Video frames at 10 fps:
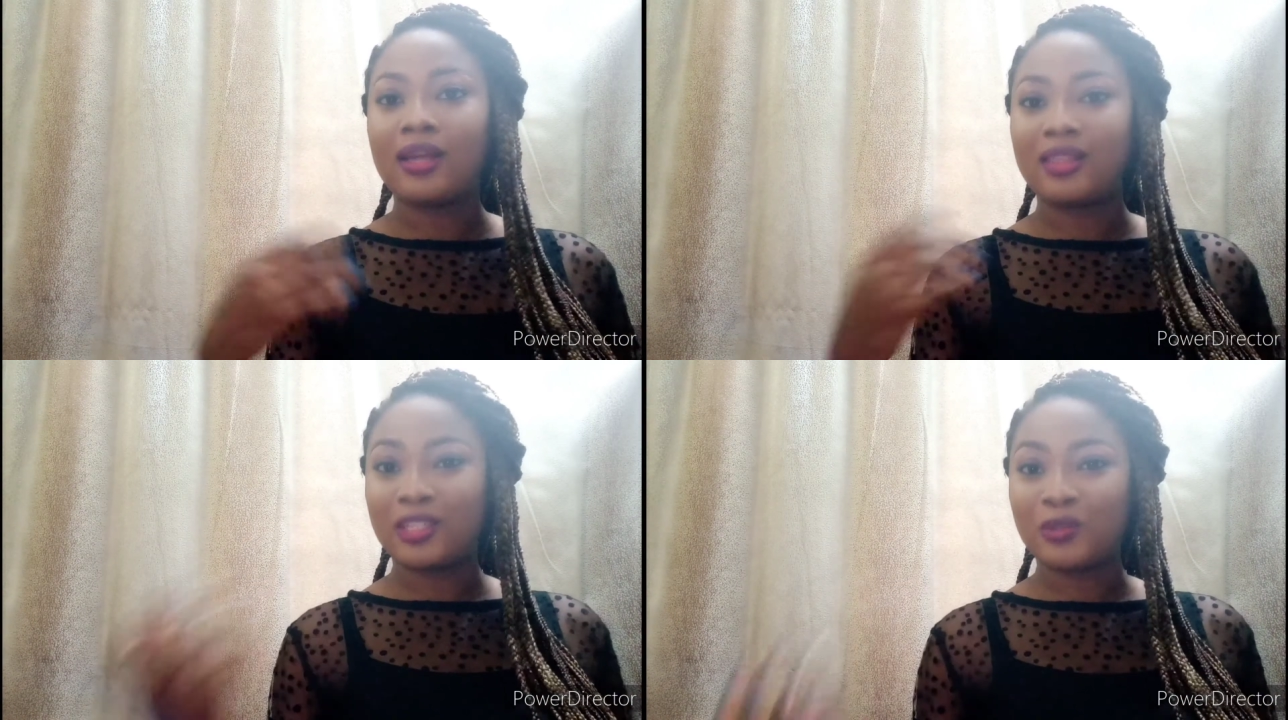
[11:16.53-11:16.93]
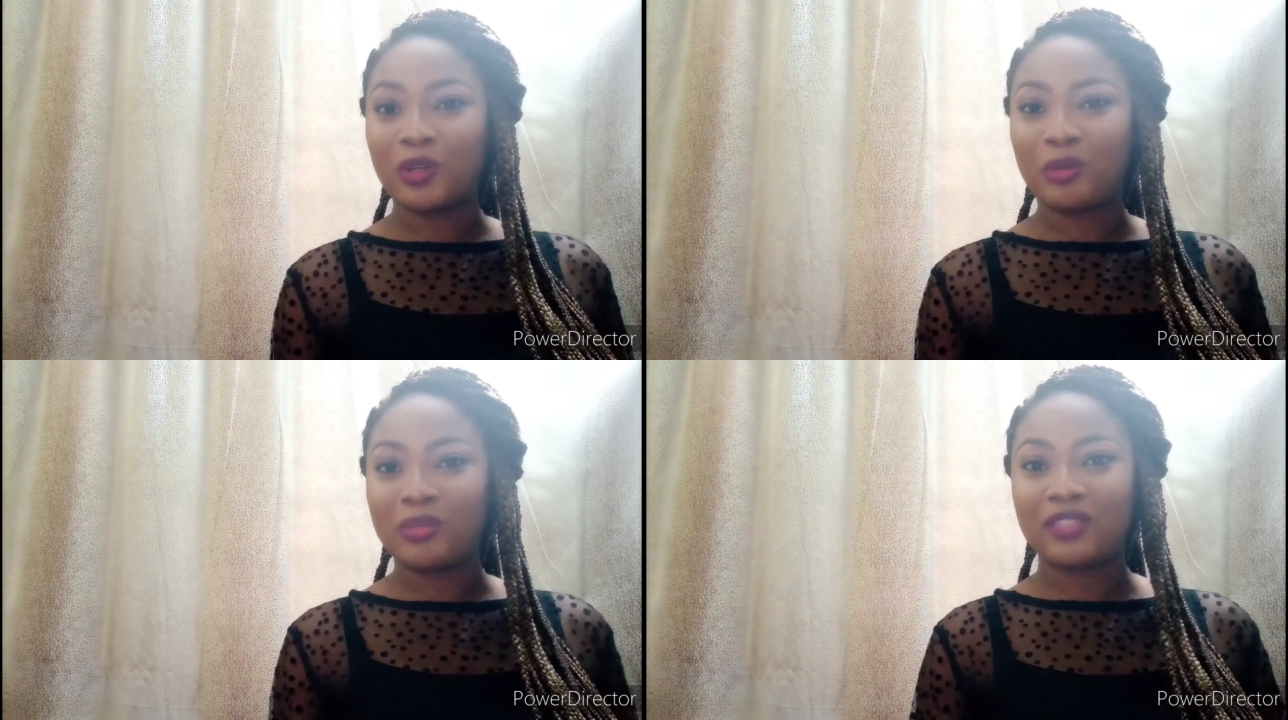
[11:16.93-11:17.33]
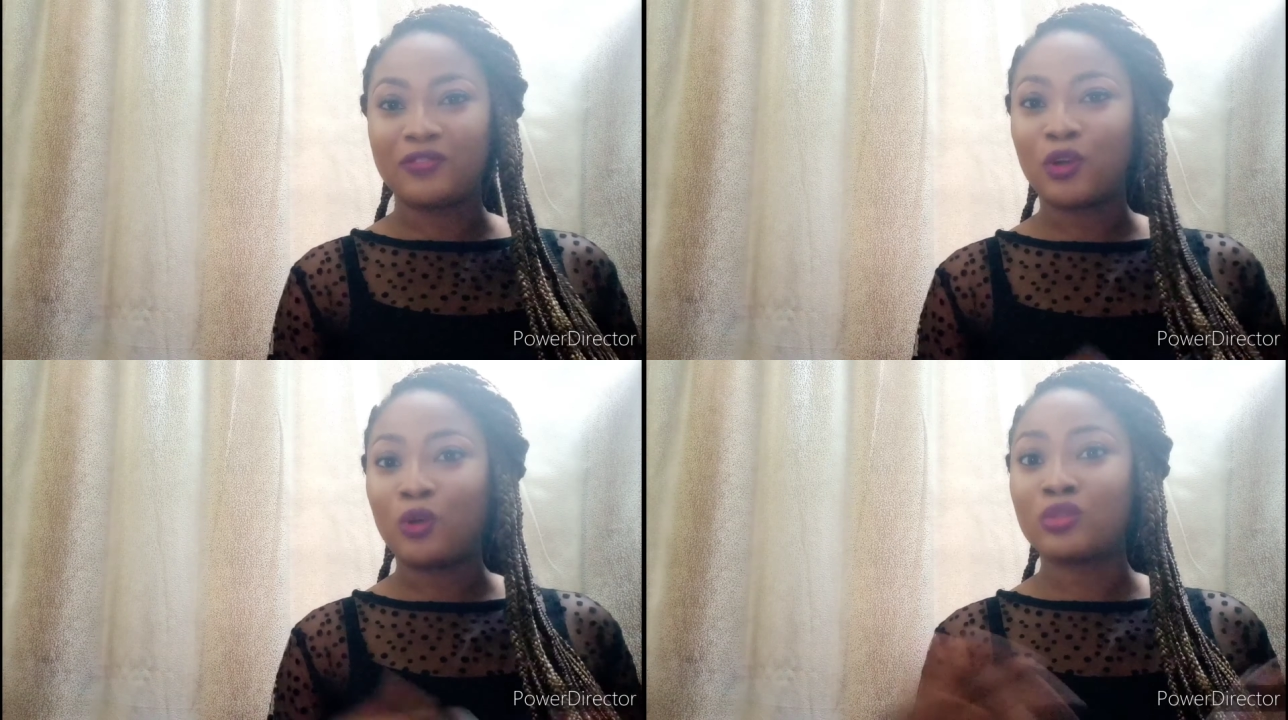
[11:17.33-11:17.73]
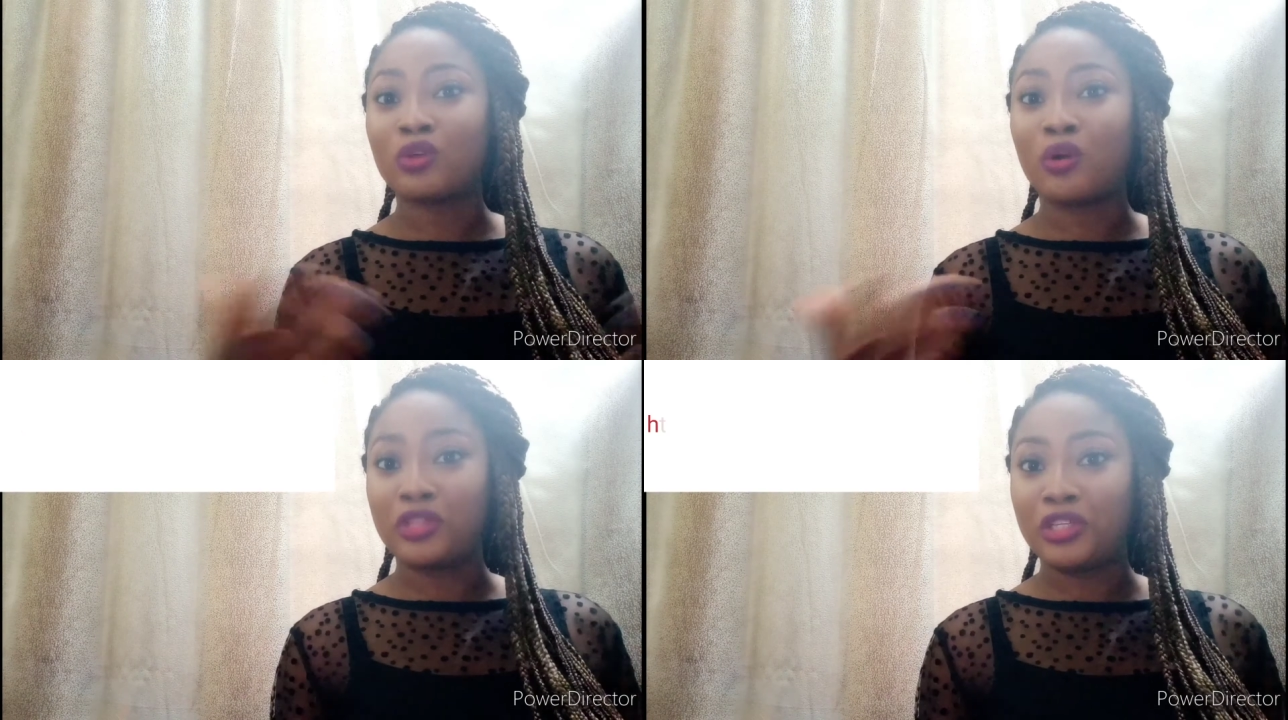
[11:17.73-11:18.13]
this will not be difficult
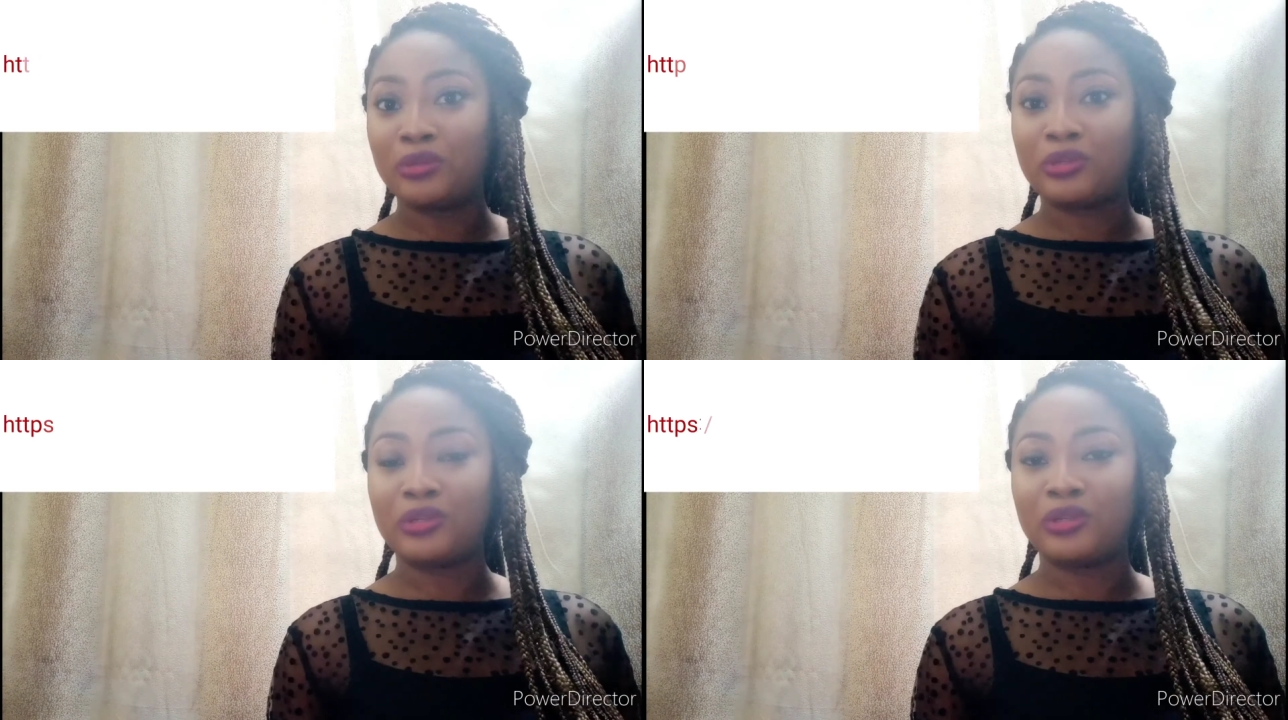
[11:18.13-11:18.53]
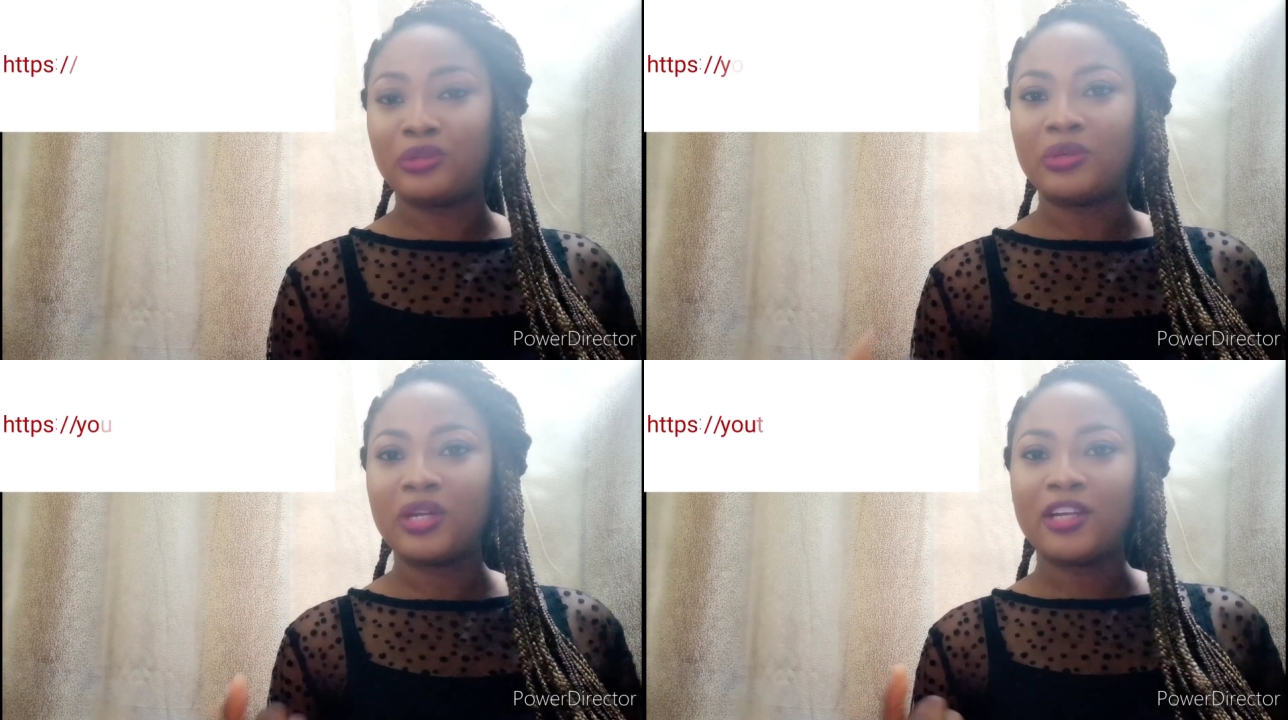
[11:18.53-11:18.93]
or new to you.